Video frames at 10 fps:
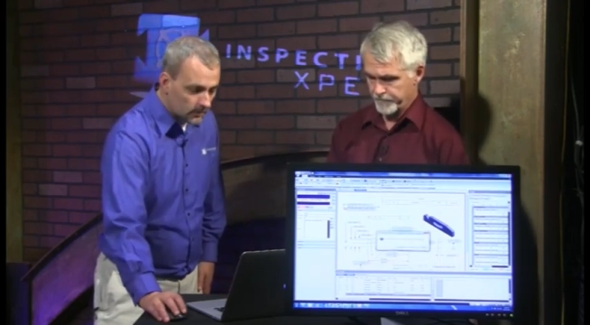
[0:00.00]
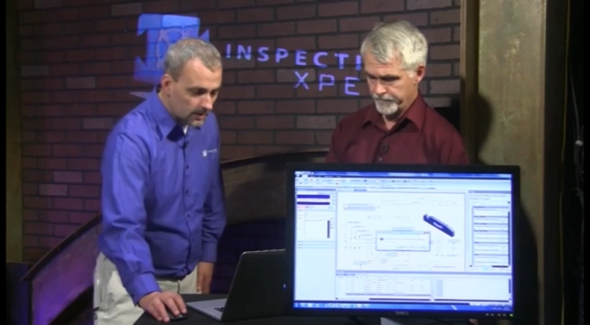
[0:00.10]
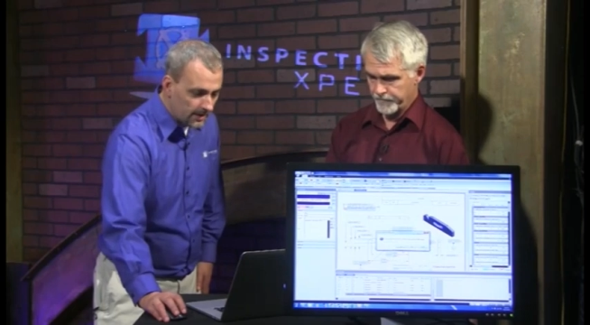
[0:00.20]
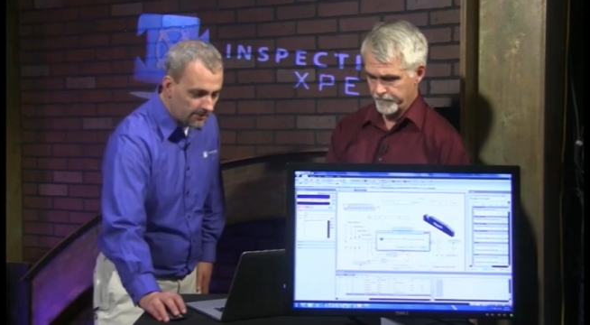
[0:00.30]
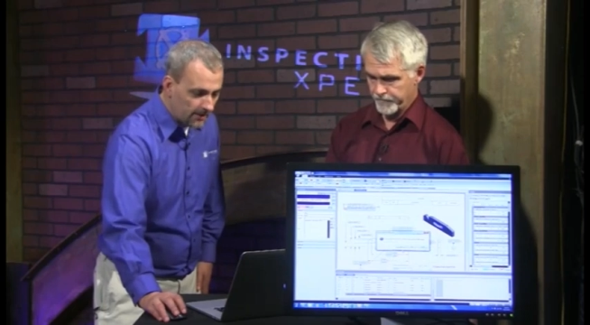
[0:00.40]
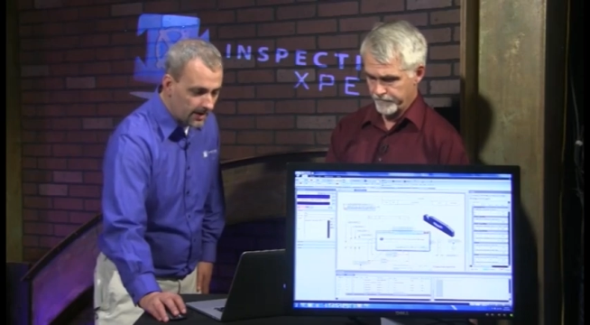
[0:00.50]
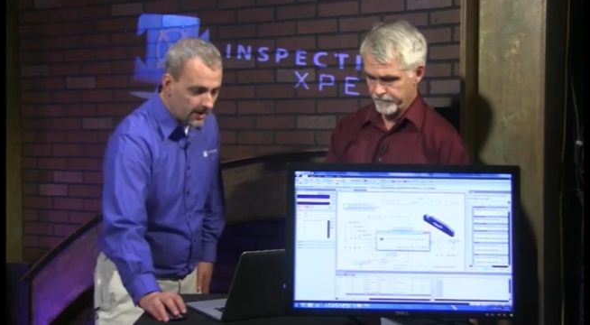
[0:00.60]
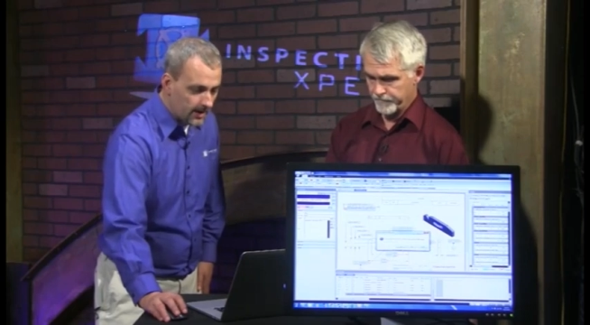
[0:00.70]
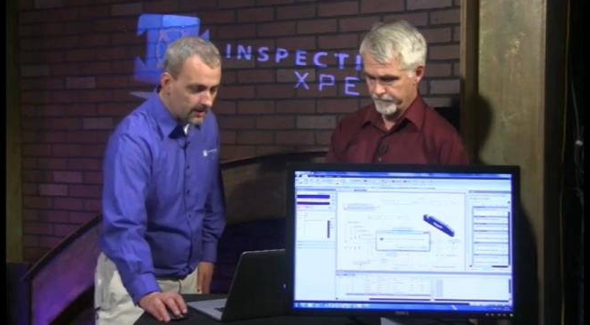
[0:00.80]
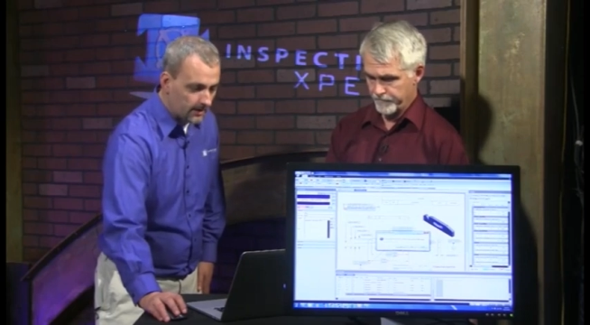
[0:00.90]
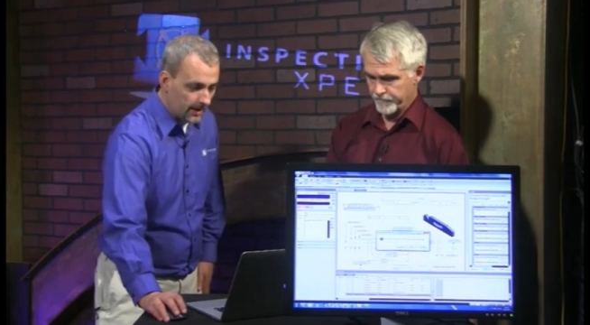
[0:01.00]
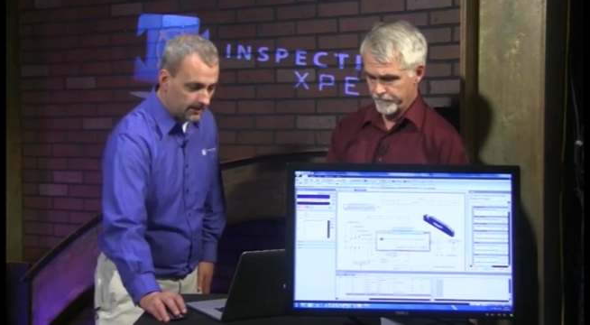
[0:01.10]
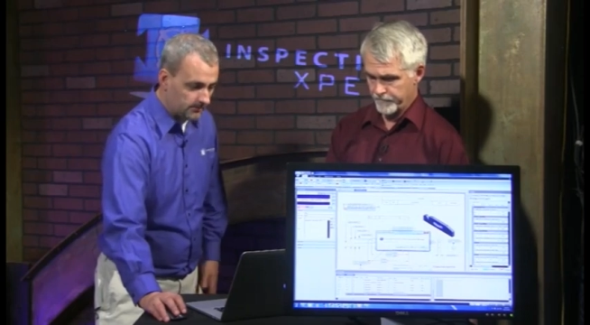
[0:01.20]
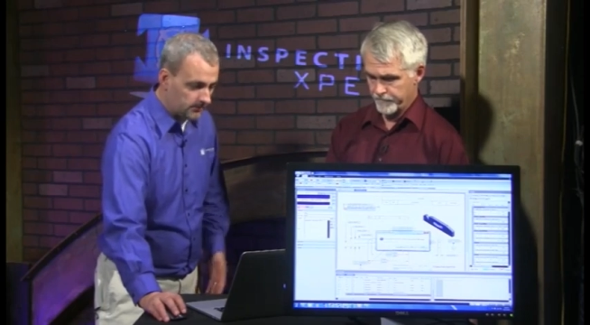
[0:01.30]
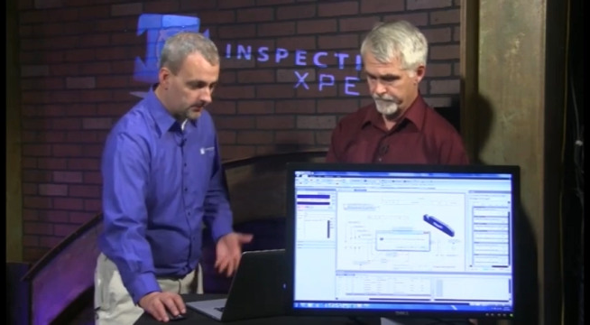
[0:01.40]
Speaker 1: If I
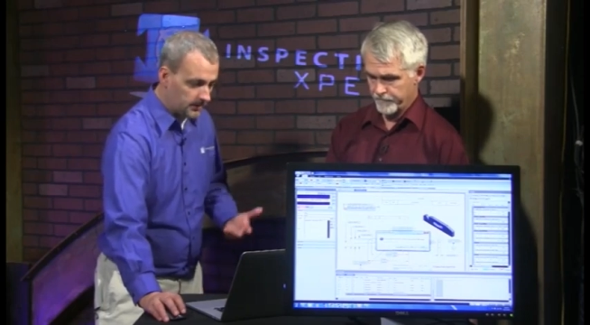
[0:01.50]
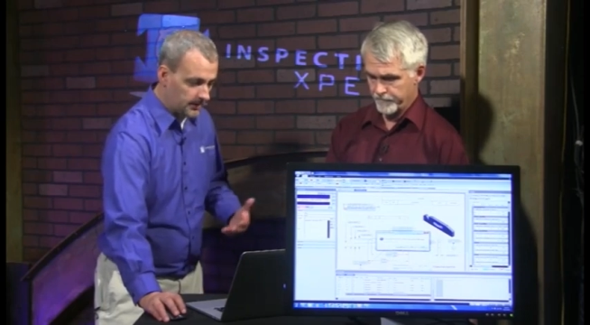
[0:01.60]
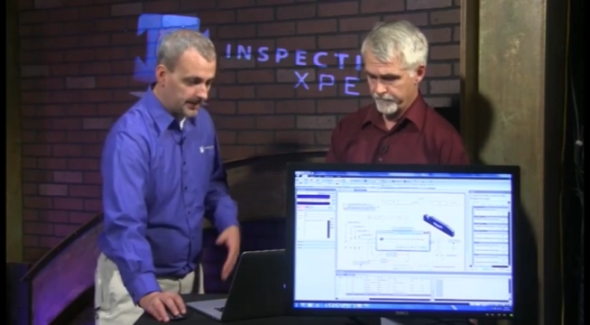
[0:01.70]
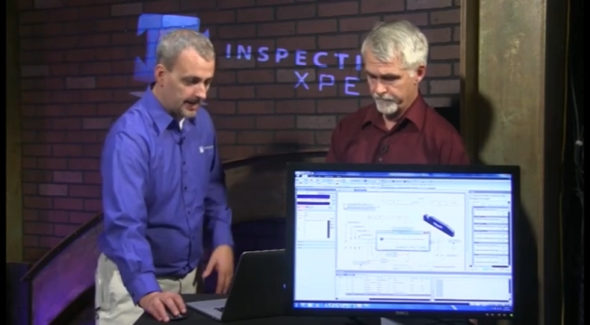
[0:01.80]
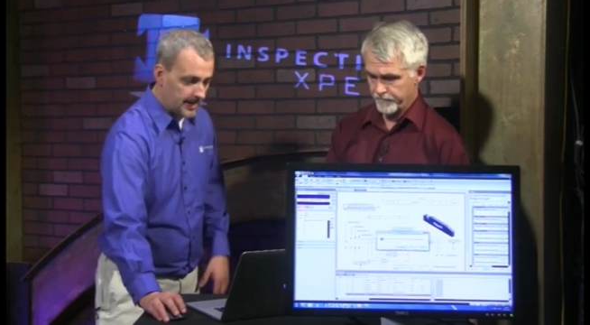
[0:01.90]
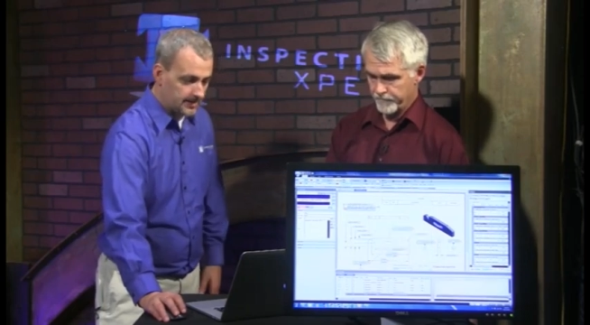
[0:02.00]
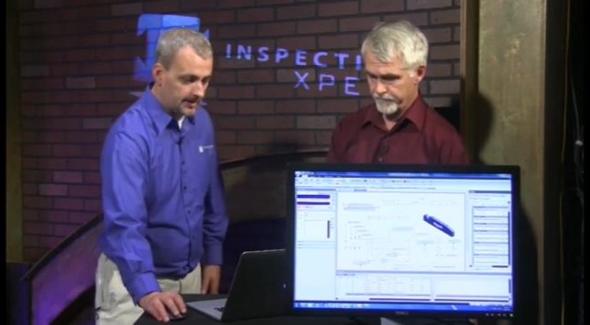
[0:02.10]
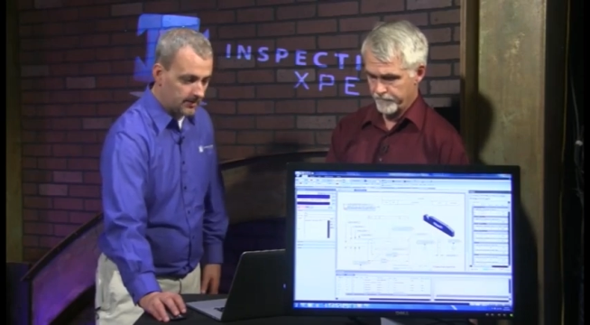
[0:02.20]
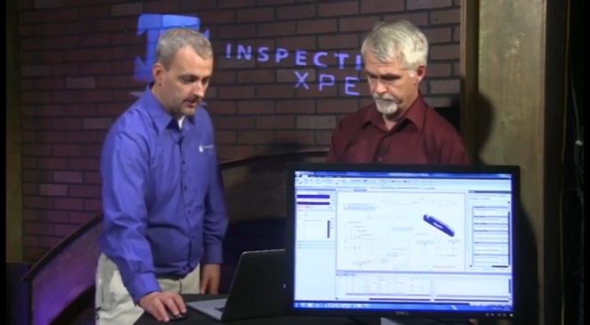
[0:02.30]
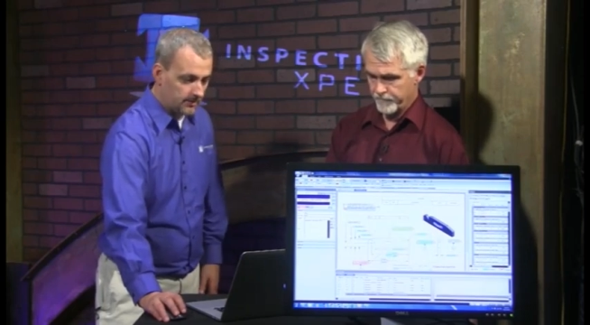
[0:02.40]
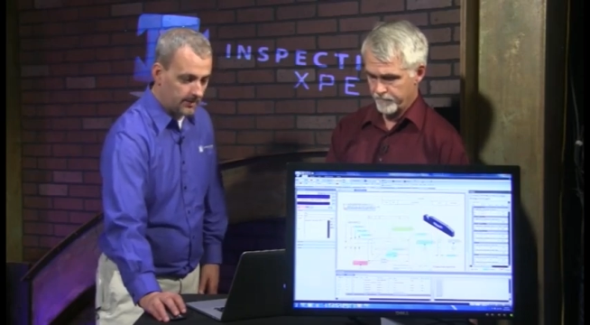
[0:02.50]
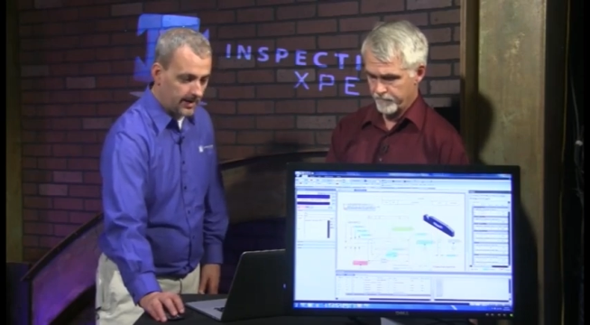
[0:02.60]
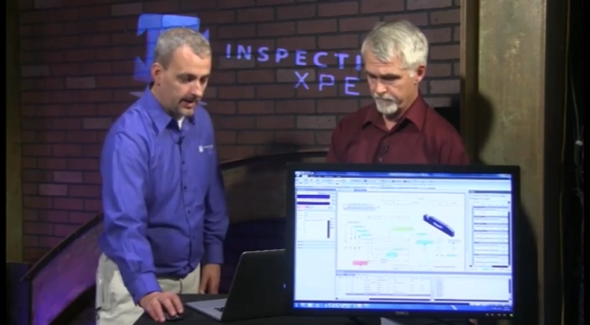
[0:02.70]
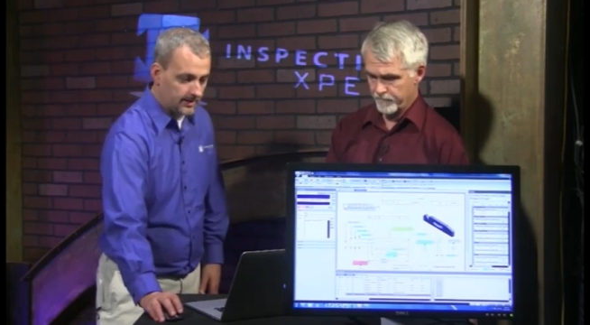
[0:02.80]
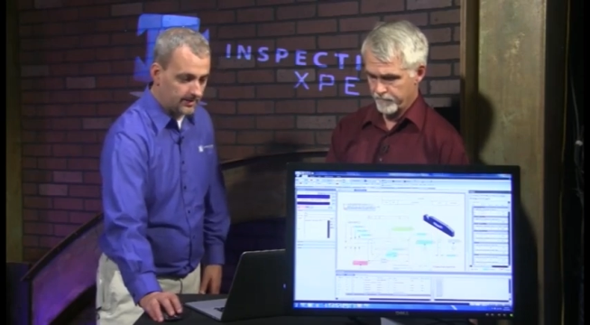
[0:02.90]
click yes here,
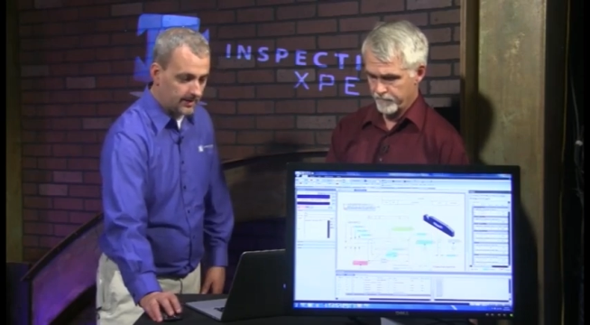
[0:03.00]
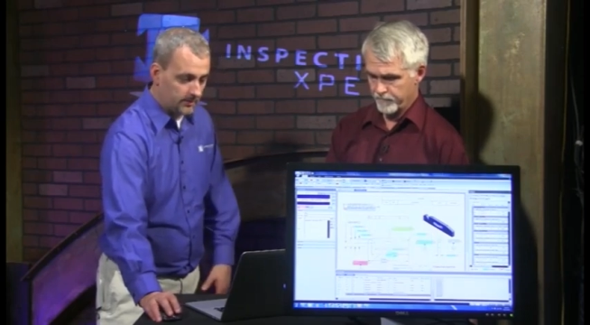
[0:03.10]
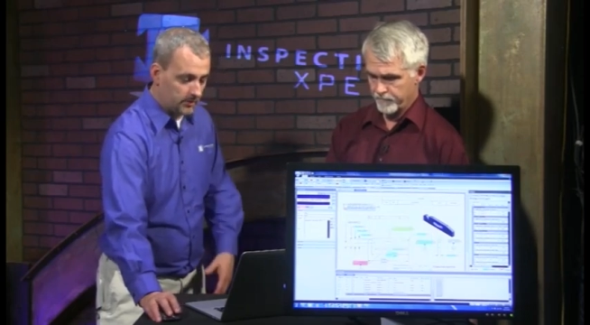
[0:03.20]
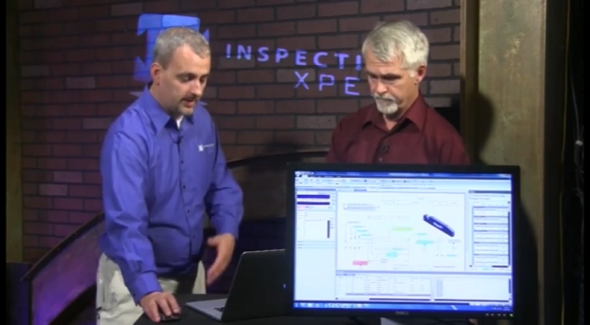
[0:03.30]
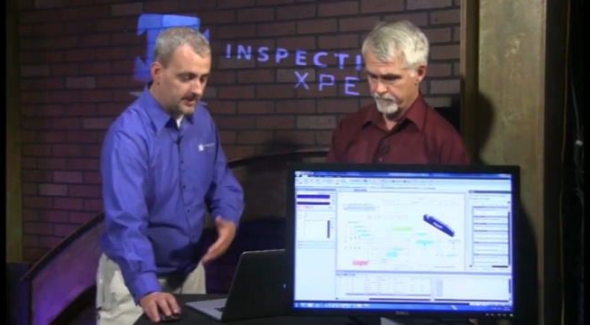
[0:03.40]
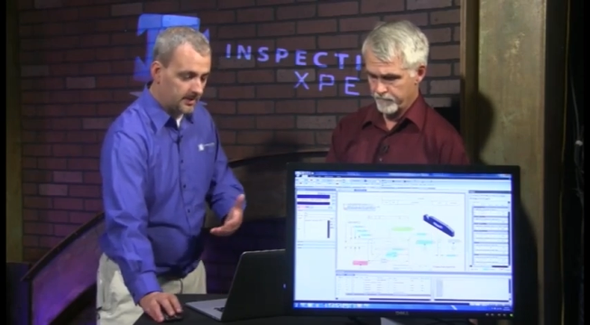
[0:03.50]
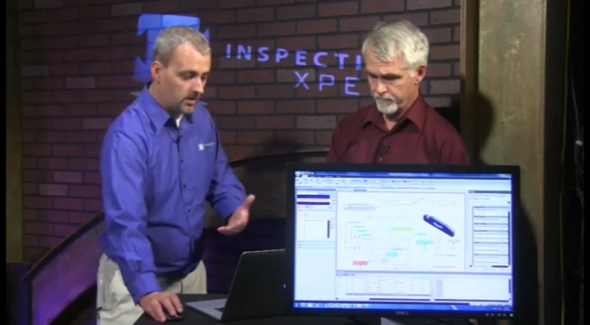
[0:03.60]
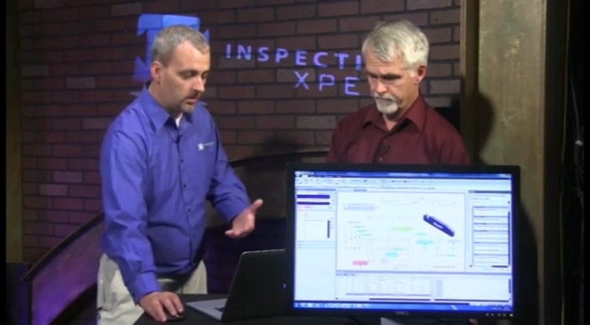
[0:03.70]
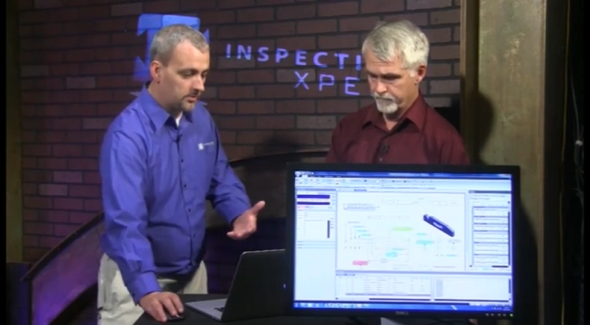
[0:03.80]
and it brings in all the